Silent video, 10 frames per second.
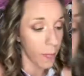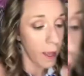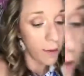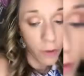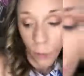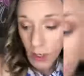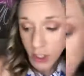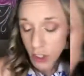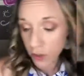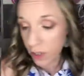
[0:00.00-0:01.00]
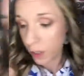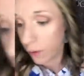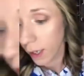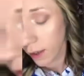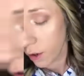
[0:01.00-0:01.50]
If you wanted to use the
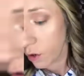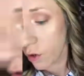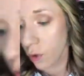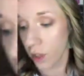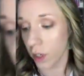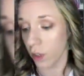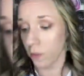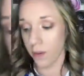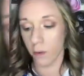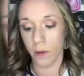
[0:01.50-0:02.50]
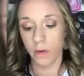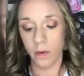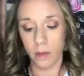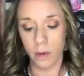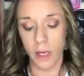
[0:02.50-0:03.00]
liquid eyeliner, you totally could. We have a wonderful
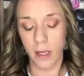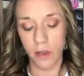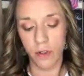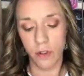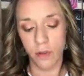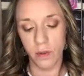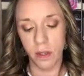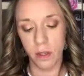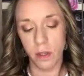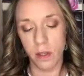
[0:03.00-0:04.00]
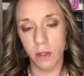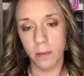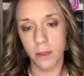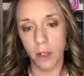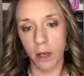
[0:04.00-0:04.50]
liquid eyeliner too. It's called the Dip
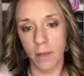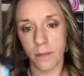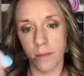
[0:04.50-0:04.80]
and Draw.